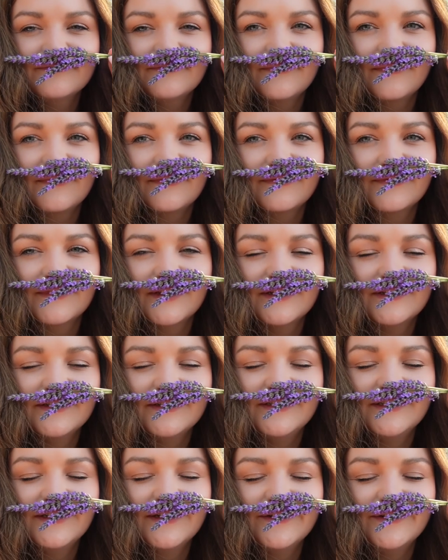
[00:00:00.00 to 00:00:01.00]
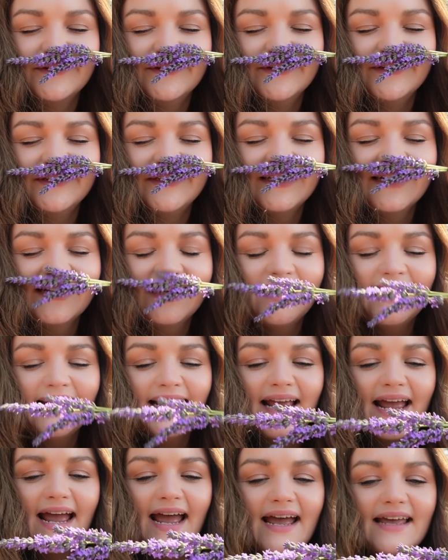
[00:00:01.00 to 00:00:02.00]
mm, it's so good.
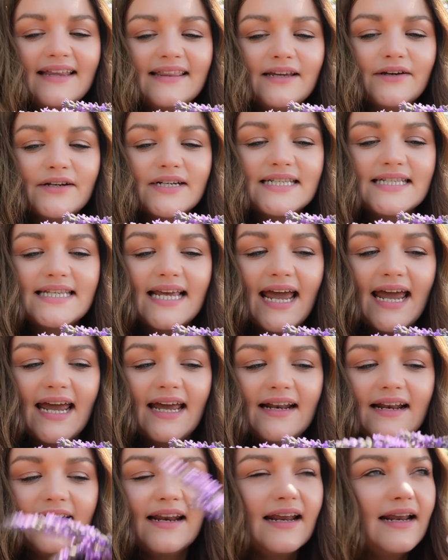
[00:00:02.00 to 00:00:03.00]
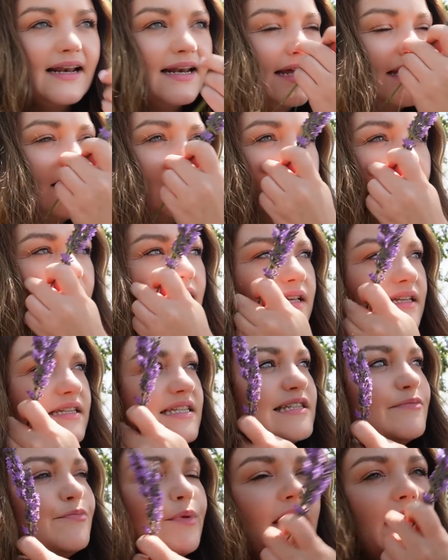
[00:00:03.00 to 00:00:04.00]
They were saying like
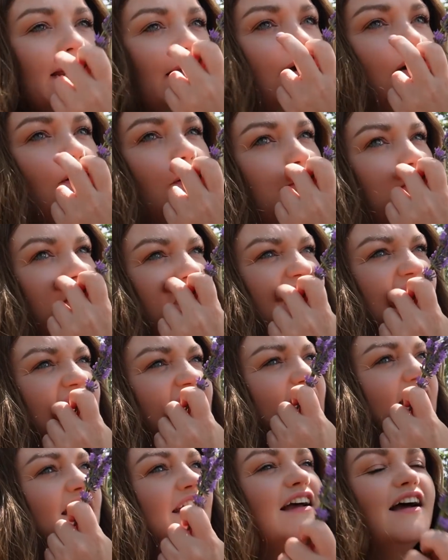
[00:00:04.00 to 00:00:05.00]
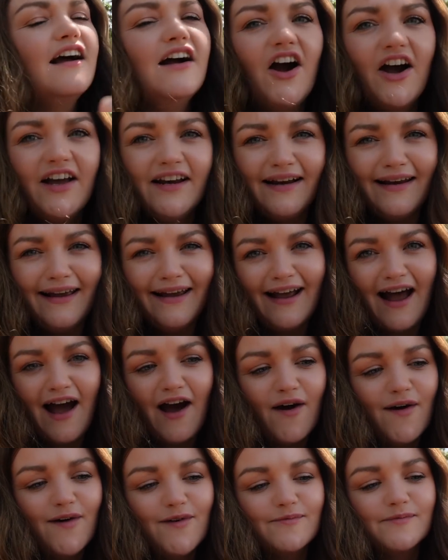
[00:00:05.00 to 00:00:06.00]
spring could be kind of like at
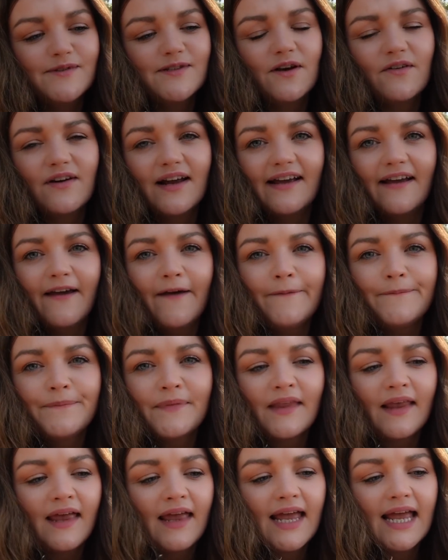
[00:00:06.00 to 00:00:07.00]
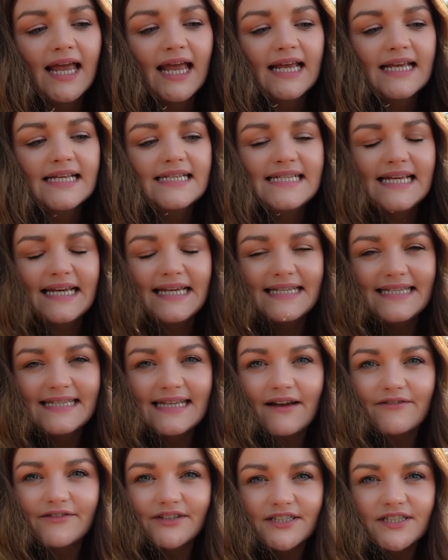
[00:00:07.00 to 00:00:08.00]
home. So like six,
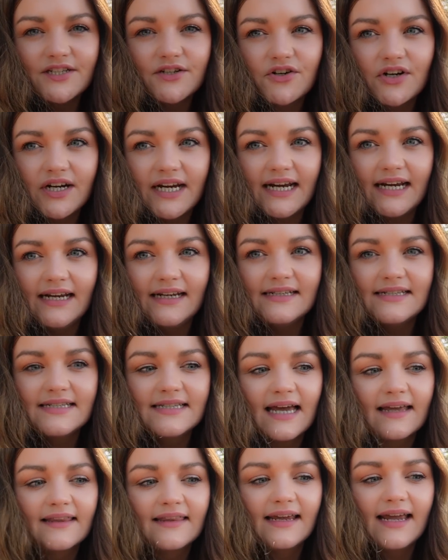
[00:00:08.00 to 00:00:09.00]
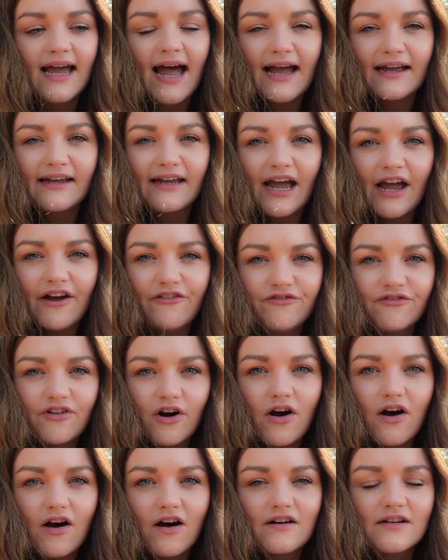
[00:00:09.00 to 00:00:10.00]
seven degrees that they can get
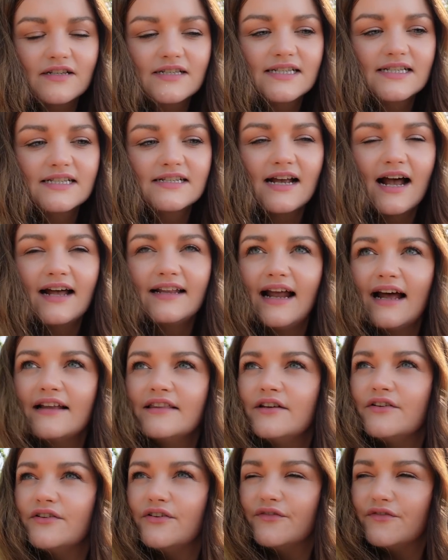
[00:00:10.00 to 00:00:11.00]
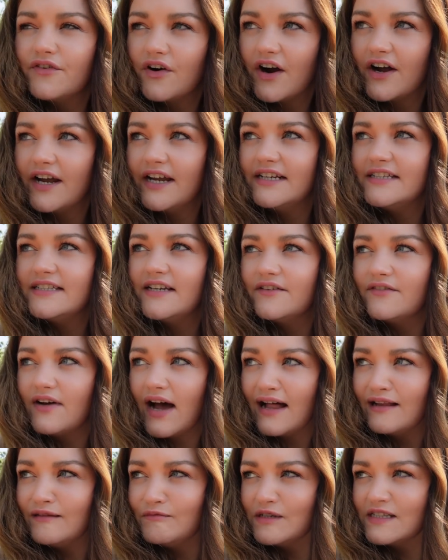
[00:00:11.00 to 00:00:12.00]
frost and that the variety of
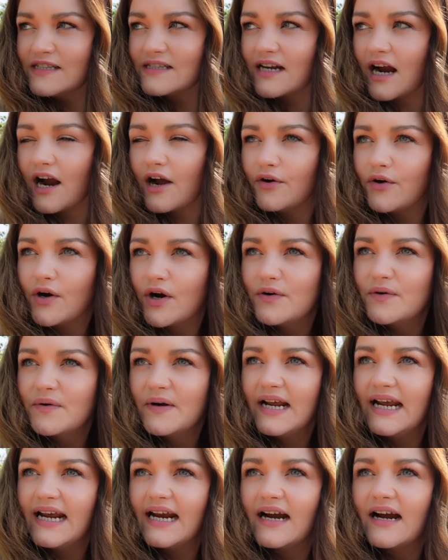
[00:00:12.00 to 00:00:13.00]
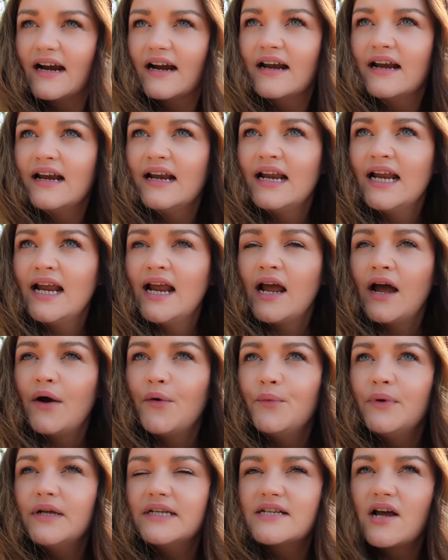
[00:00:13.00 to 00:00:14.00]
almonds that are grown here
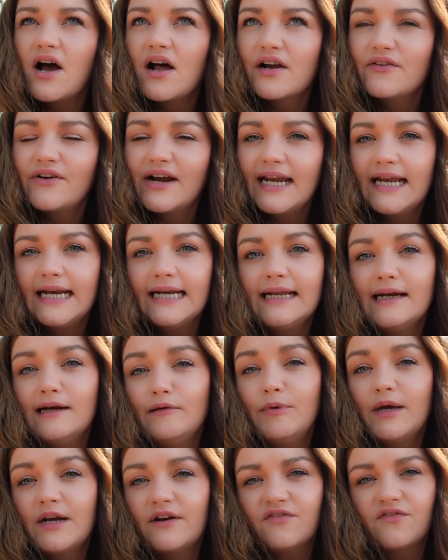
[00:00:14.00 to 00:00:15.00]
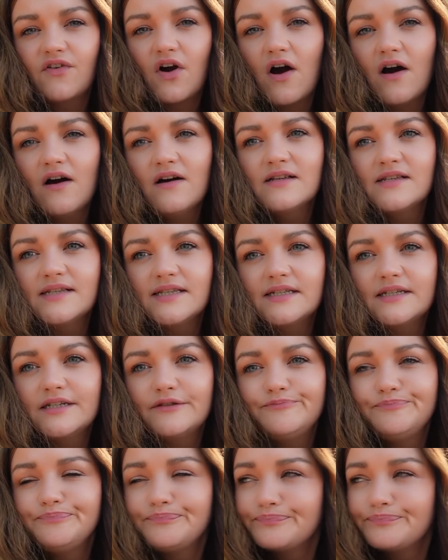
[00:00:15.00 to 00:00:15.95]
will tolerate a little bit of frost.